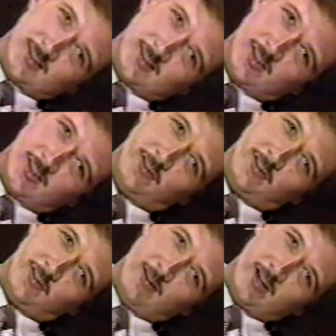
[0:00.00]
Gotta
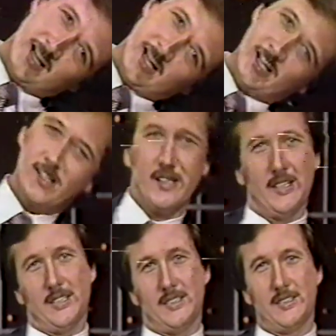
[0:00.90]
figure that one out.
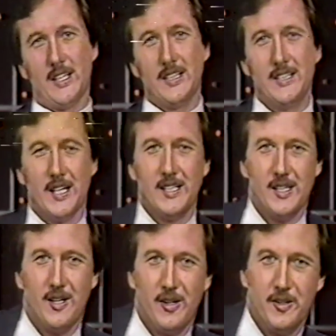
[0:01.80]
Sandy
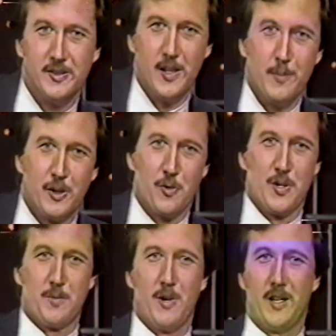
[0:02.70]
Kenyon, our entertainment
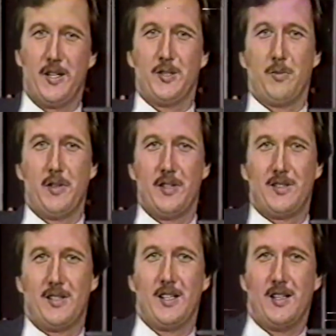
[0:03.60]
correspondent, is with
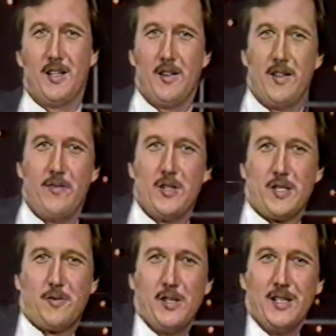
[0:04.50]
us, and they've
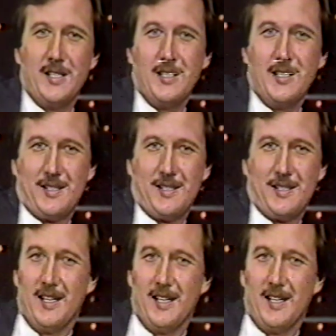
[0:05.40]
just released
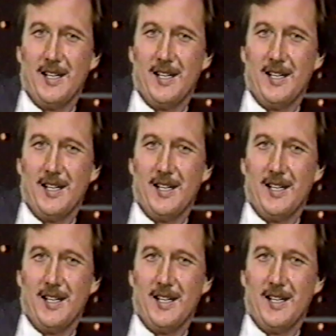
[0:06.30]
a